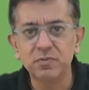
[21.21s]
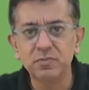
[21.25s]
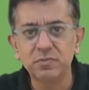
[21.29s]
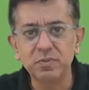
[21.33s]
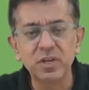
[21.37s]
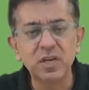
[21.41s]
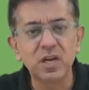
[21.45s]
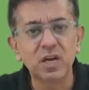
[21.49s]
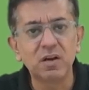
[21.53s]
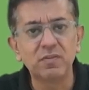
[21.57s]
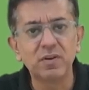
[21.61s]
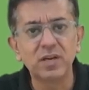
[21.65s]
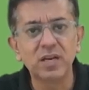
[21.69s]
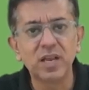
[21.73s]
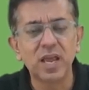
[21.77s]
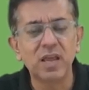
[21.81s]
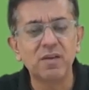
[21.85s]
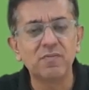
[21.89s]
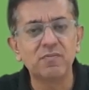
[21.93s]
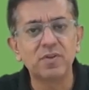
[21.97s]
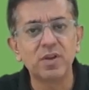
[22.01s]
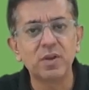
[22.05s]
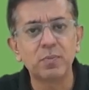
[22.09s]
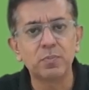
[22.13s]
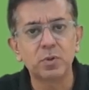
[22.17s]
we cover
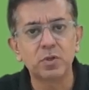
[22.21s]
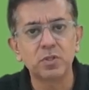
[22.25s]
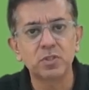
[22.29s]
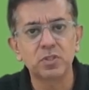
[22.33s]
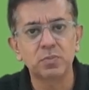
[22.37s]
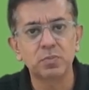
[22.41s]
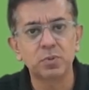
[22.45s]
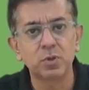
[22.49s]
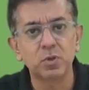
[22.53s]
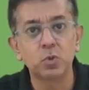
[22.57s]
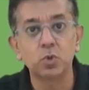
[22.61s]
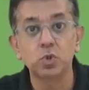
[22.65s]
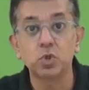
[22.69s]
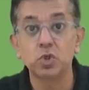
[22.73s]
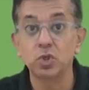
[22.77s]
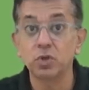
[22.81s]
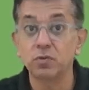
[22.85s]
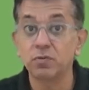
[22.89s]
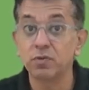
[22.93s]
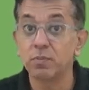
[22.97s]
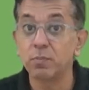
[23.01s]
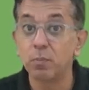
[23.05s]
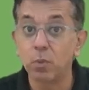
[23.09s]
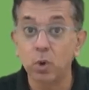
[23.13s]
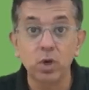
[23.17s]
every possible question of
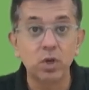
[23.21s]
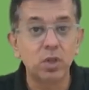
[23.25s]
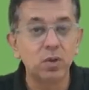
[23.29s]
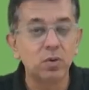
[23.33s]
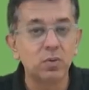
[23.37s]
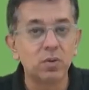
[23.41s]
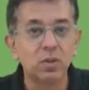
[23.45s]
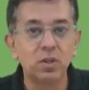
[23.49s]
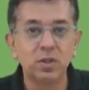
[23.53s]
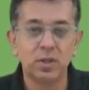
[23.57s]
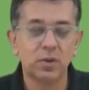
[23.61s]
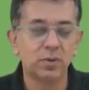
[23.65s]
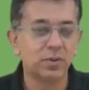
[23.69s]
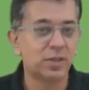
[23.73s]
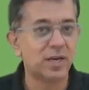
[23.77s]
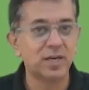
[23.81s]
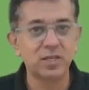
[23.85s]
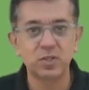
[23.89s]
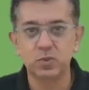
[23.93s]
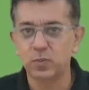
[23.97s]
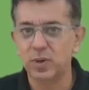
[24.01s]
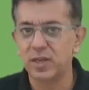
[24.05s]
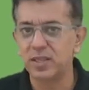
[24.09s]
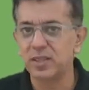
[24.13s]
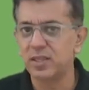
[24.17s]
the module. Now that
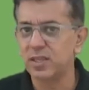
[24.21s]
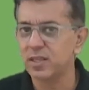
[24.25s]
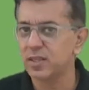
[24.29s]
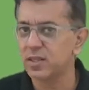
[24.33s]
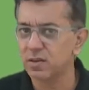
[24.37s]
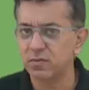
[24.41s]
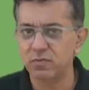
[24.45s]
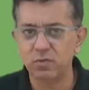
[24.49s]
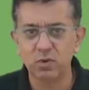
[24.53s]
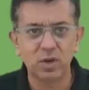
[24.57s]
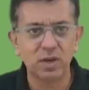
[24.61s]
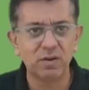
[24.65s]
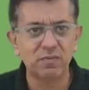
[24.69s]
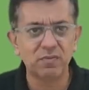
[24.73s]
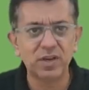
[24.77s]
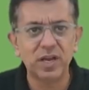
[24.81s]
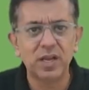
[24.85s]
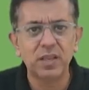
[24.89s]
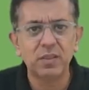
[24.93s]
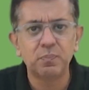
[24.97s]
is one thing that we all have done.